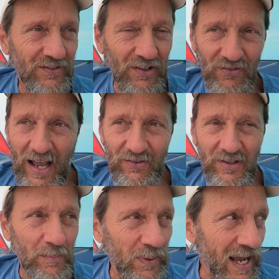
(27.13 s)
six
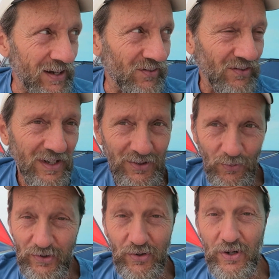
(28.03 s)
thousand complaints,
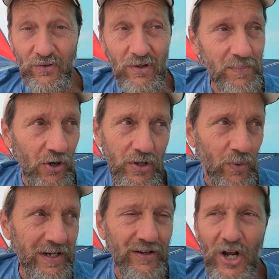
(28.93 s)
would you use them? No, you wouldn't.